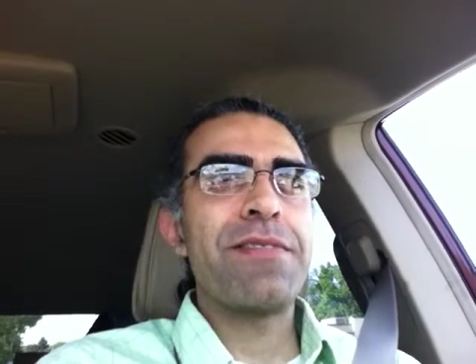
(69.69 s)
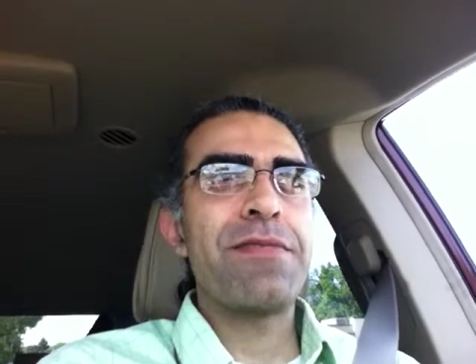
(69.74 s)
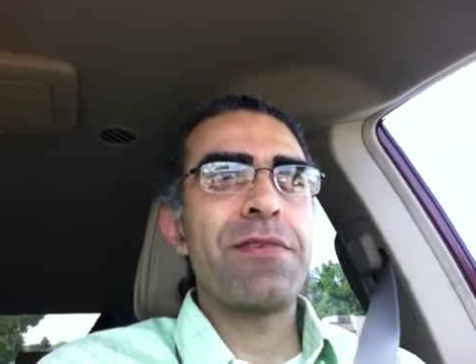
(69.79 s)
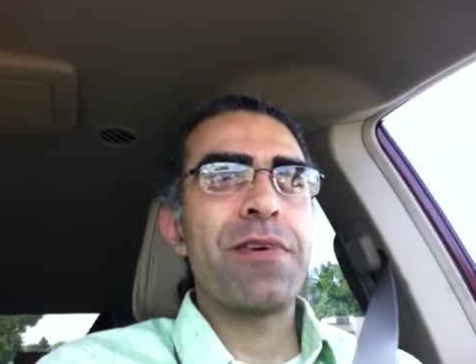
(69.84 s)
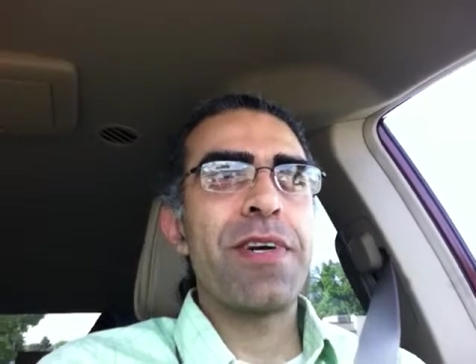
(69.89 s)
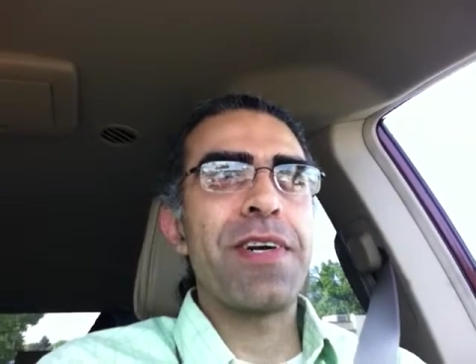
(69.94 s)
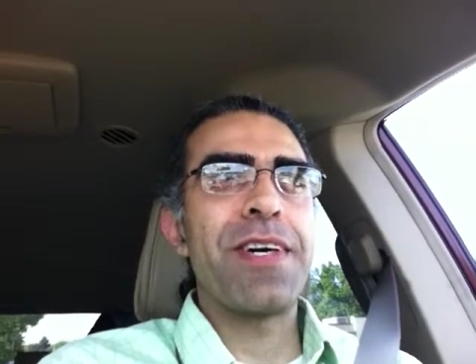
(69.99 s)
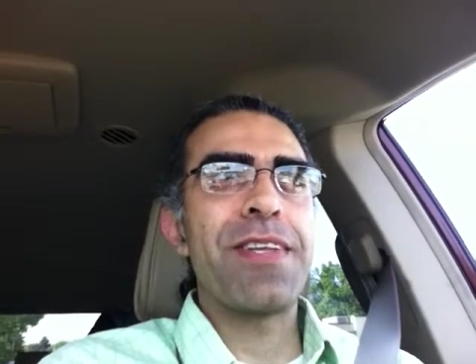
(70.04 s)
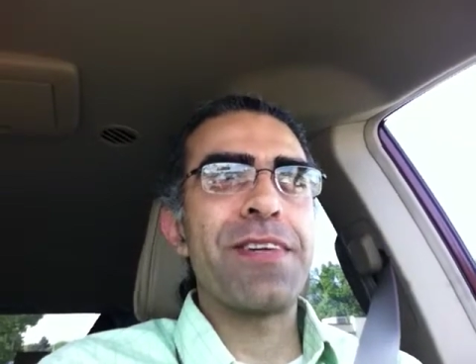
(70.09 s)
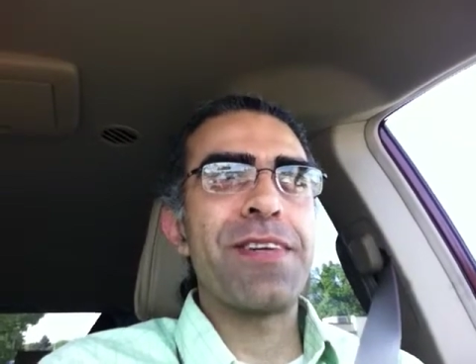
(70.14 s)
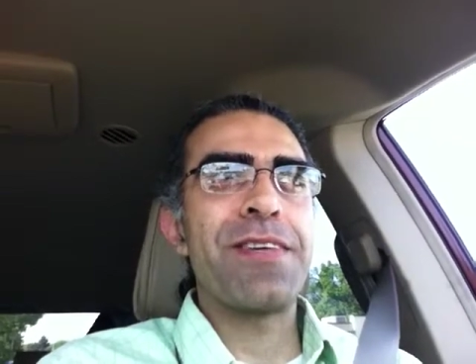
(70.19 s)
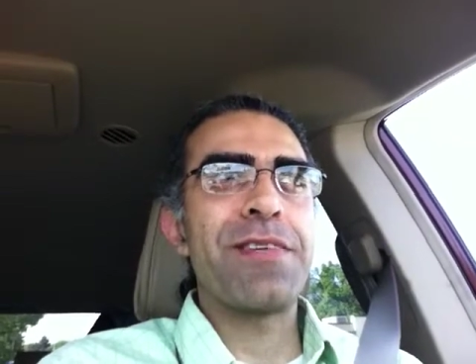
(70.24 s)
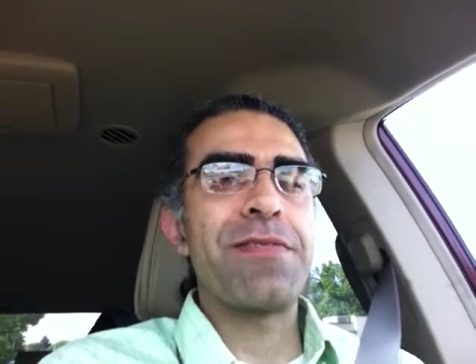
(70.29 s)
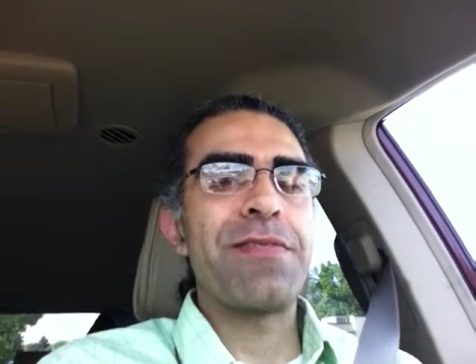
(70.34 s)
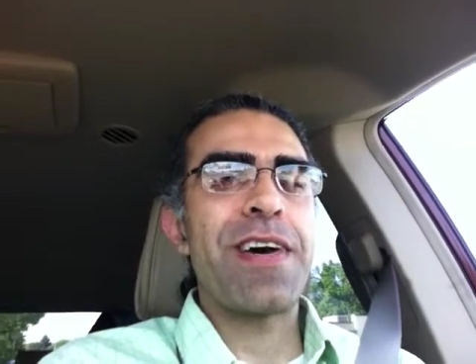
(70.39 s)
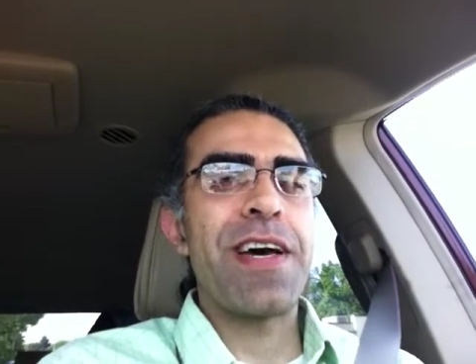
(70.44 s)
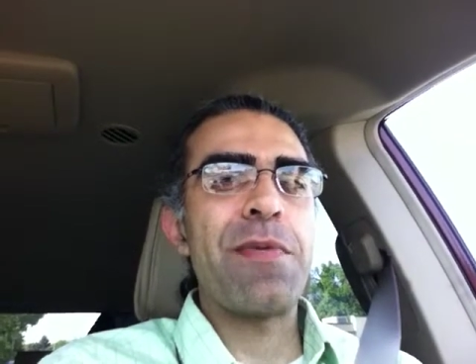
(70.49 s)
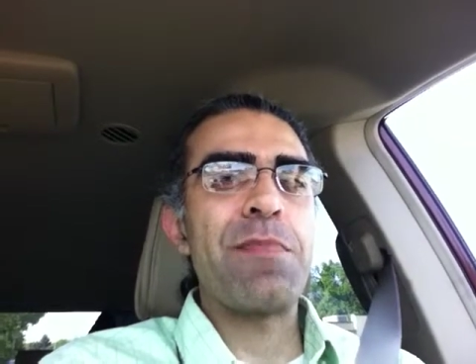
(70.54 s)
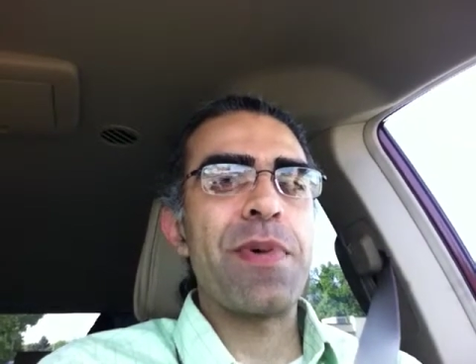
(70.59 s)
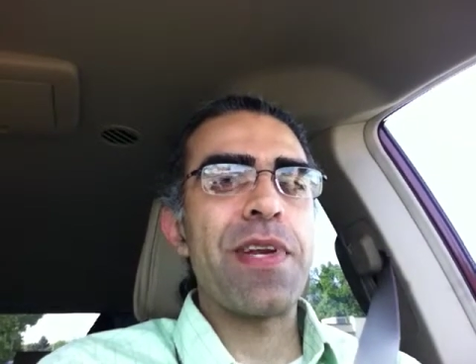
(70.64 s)
for another
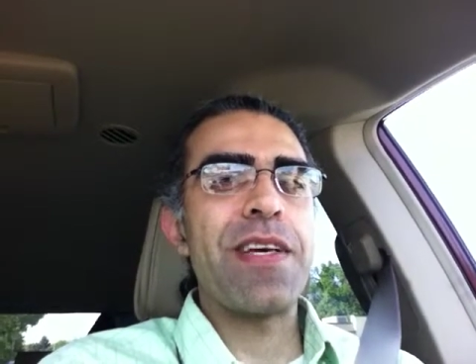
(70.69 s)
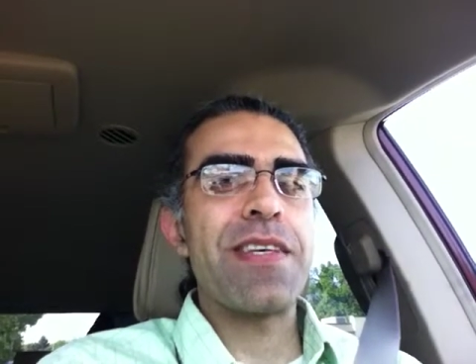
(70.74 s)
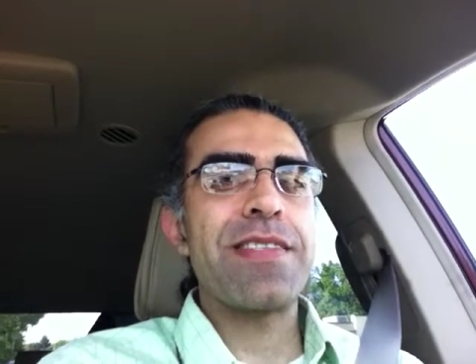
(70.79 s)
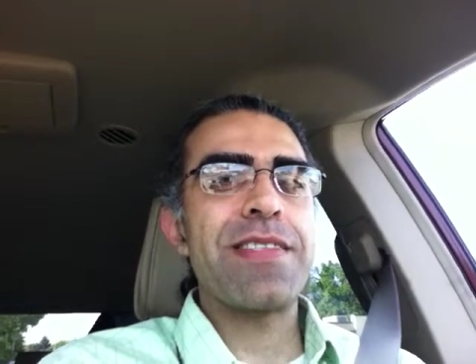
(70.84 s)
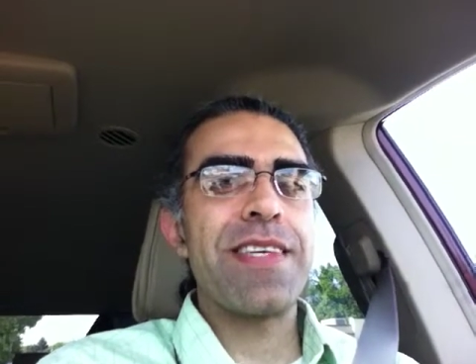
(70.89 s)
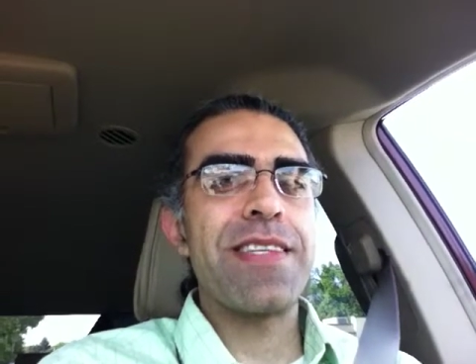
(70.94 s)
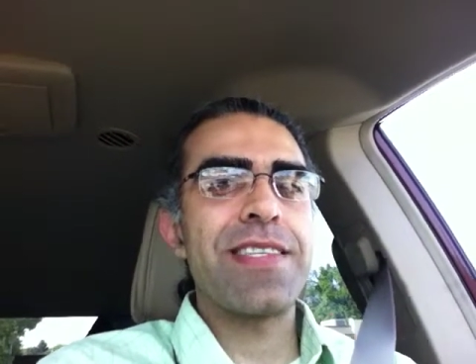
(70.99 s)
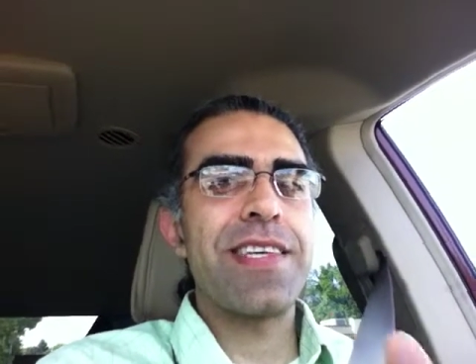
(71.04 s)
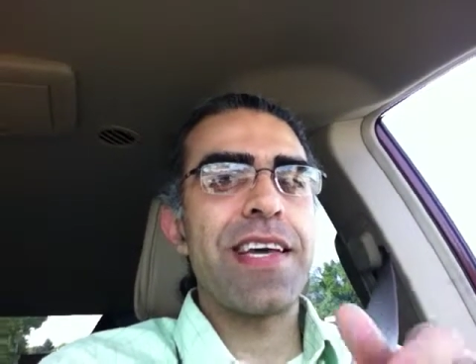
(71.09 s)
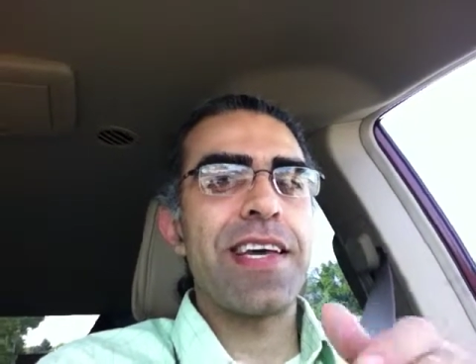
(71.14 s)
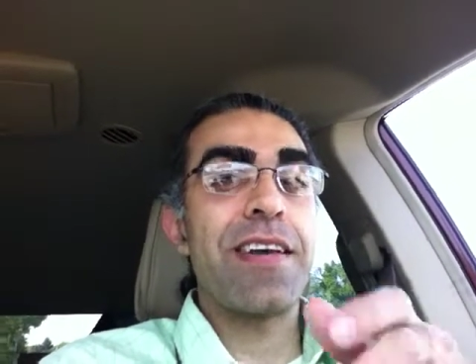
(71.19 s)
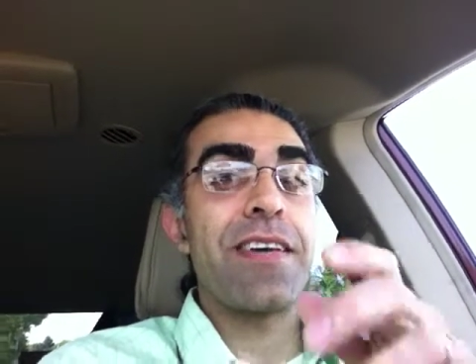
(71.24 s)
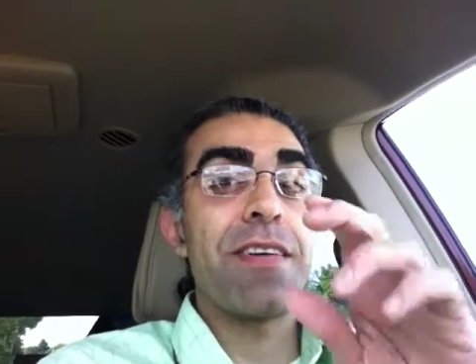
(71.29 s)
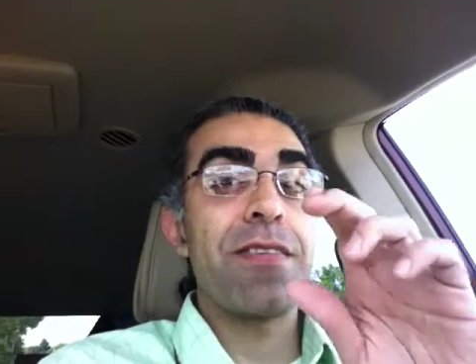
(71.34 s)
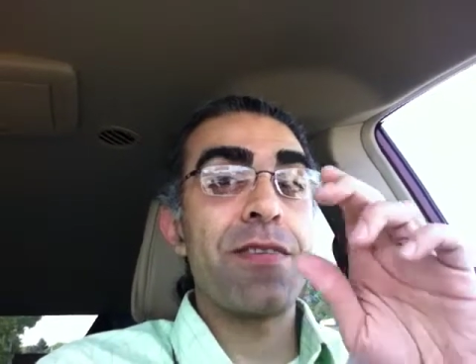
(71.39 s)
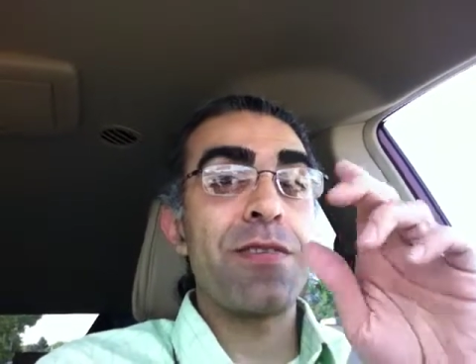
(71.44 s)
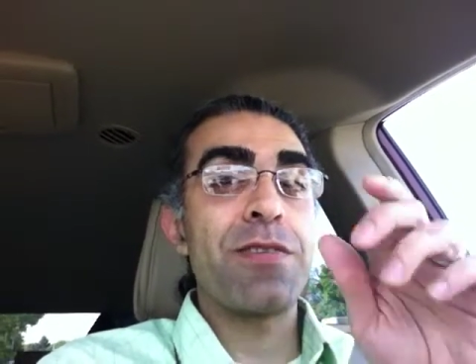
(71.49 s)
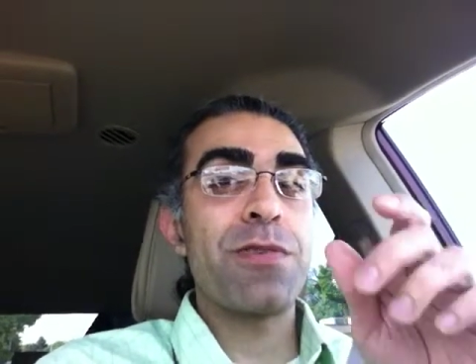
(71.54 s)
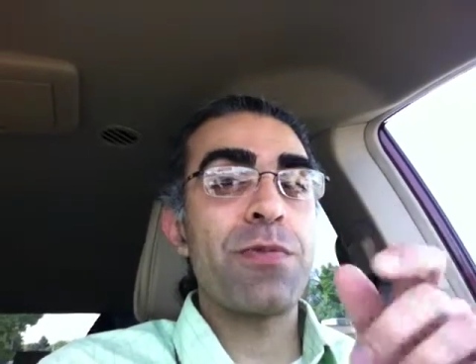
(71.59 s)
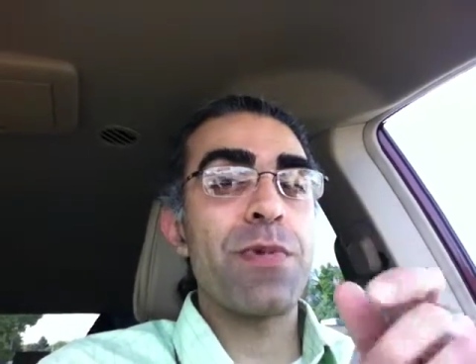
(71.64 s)
5 minutes, then taking
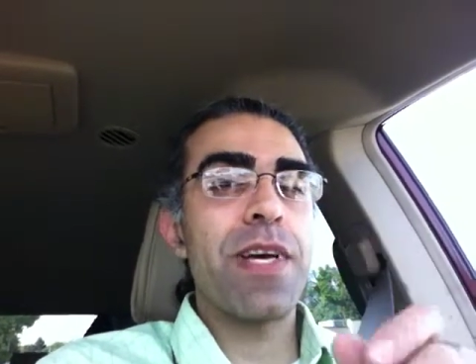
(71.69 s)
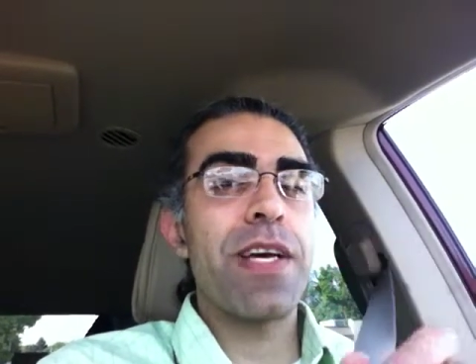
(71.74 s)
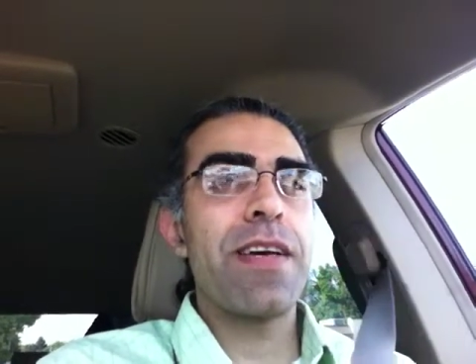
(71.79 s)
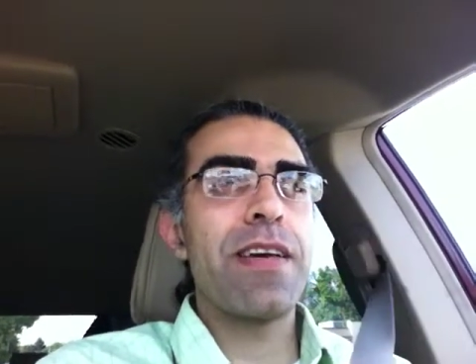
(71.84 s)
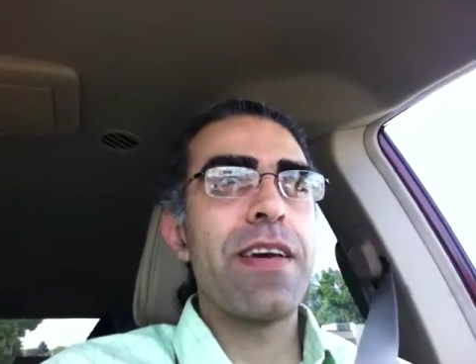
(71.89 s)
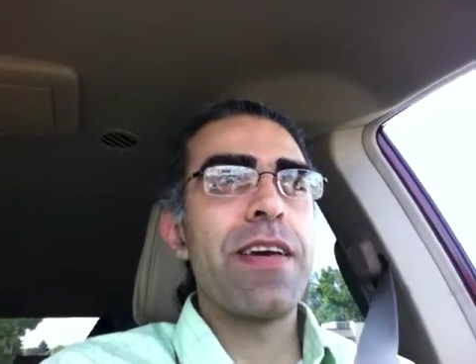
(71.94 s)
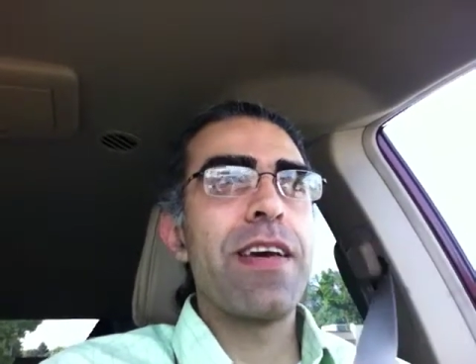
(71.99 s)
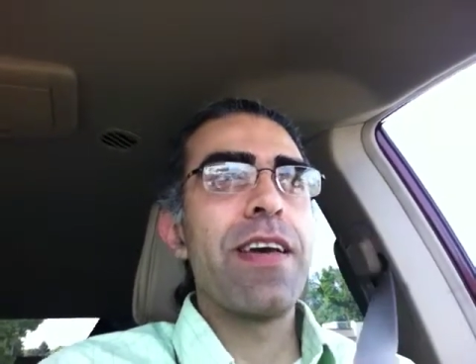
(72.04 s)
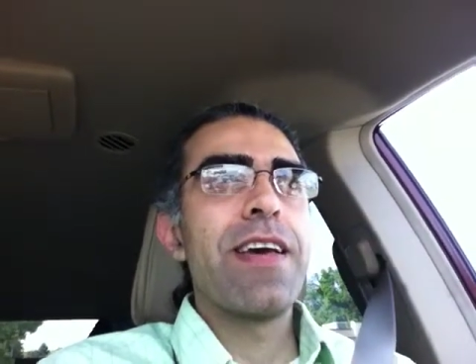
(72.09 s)
another swig.